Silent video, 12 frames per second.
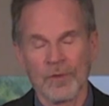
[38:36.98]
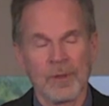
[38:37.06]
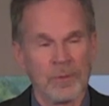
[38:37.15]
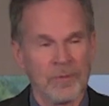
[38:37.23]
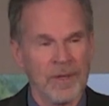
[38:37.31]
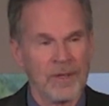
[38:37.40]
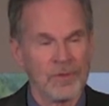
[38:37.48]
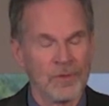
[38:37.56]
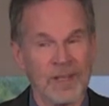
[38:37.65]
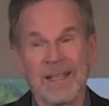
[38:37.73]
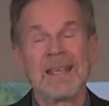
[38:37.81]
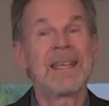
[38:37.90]
professors,
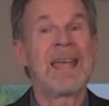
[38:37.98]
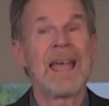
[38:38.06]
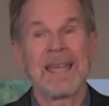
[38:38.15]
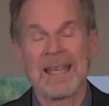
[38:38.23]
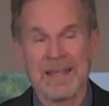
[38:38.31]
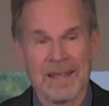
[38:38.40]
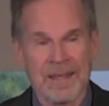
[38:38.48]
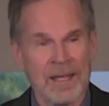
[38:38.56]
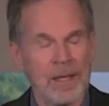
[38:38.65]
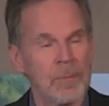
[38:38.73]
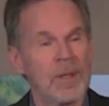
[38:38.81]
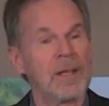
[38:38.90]
and he can't get
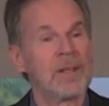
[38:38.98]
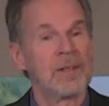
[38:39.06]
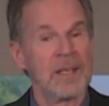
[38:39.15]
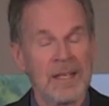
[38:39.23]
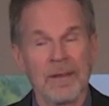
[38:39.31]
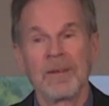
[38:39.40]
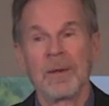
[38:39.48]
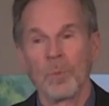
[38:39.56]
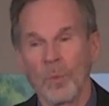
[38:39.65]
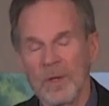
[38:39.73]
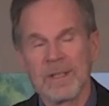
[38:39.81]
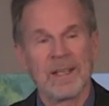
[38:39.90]
them to give him
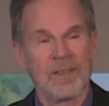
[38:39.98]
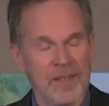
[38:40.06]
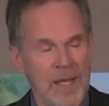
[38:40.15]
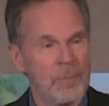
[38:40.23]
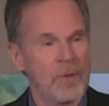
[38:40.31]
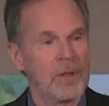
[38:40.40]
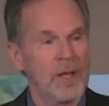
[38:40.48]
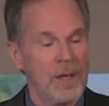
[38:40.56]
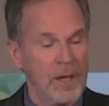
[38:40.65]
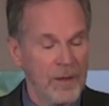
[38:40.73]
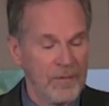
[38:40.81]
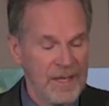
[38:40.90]
one example
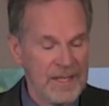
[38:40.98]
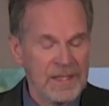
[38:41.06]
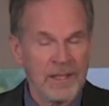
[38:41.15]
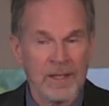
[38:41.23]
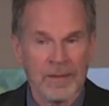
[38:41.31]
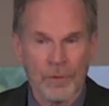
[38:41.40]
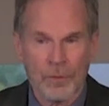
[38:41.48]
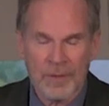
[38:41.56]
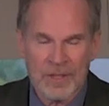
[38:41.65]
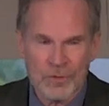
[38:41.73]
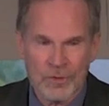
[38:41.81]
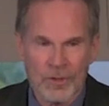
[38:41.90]
of any kind of
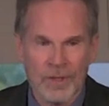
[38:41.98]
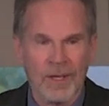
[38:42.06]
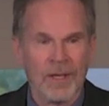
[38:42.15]
creature